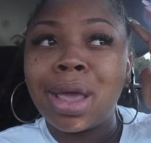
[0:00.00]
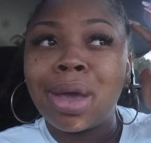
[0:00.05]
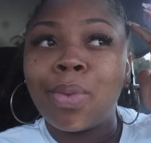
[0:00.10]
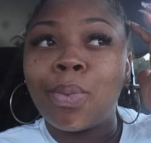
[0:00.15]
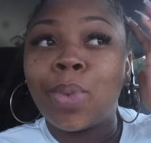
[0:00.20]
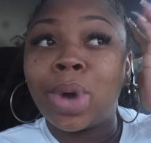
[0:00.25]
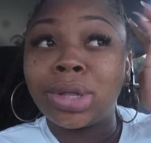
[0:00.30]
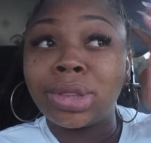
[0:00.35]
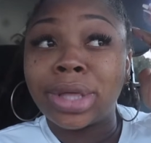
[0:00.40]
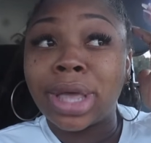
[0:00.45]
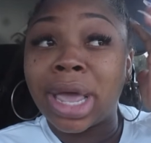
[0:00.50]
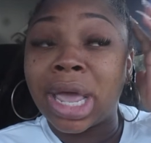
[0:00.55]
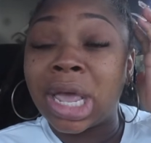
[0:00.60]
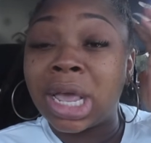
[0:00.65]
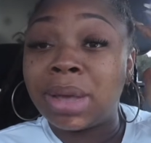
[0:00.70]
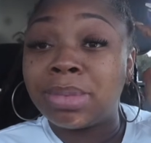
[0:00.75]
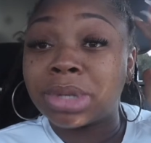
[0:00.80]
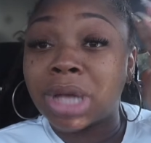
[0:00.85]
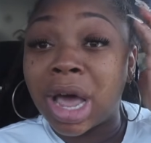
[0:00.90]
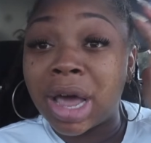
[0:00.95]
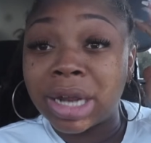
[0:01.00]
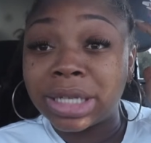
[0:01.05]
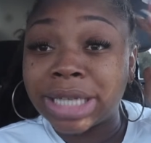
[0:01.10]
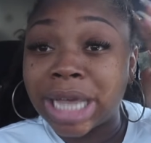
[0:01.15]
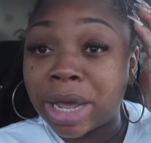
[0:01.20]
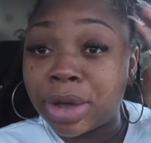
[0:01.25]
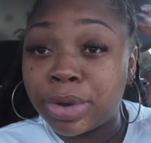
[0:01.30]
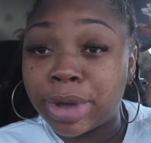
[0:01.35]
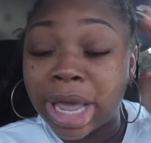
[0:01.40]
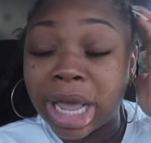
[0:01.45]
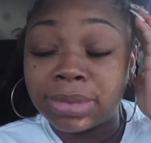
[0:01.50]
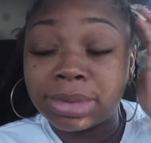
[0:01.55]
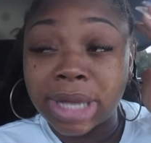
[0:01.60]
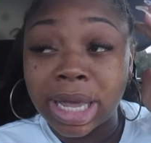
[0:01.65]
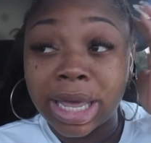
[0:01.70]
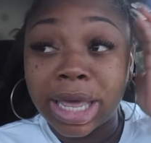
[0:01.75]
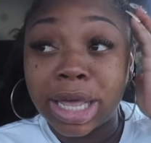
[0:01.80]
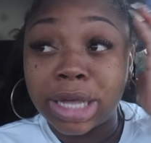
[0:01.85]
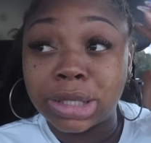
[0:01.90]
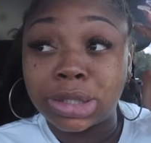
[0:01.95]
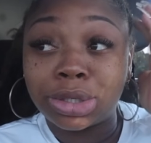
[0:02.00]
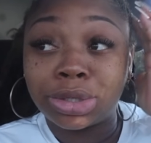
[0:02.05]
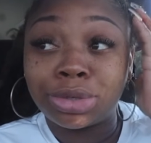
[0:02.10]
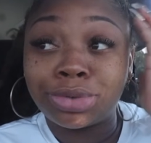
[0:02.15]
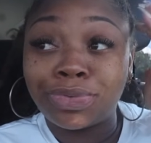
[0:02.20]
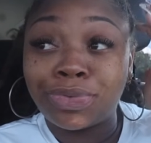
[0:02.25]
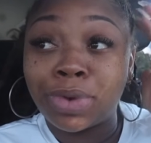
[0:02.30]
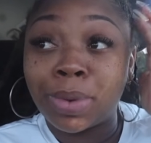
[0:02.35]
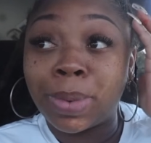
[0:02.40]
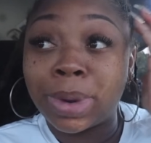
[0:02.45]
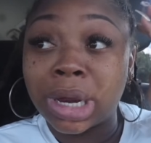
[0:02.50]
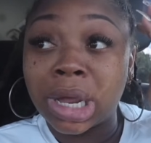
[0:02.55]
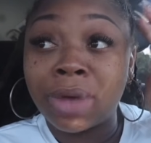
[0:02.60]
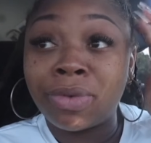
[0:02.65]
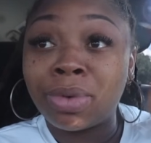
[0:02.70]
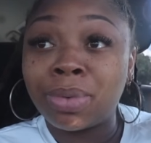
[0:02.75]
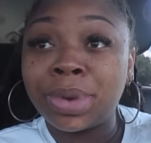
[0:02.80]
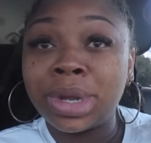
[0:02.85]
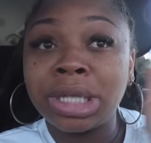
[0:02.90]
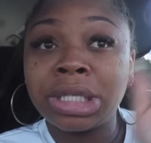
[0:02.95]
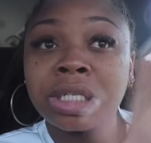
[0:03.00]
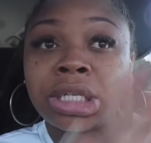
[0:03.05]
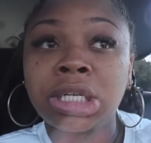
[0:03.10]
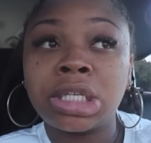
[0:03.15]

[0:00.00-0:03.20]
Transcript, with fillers: What's games? All the tackle games got canceled for whatever reason.